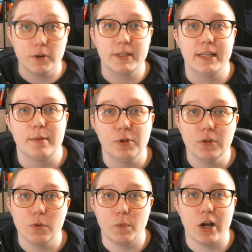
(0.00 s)
for example,
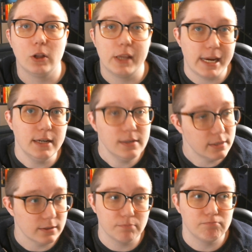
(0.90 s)
that we all
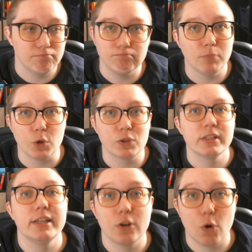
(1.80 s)
eat,
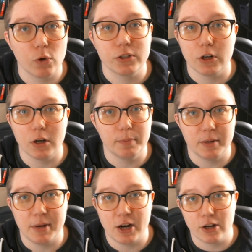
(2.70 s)
mostly in corn syrup in
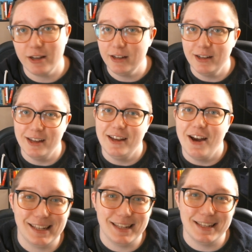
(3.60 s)
America,
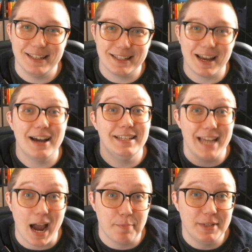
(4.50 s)
is
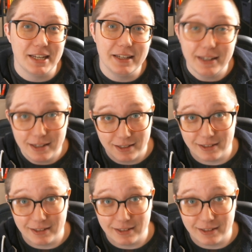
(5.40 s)
adapted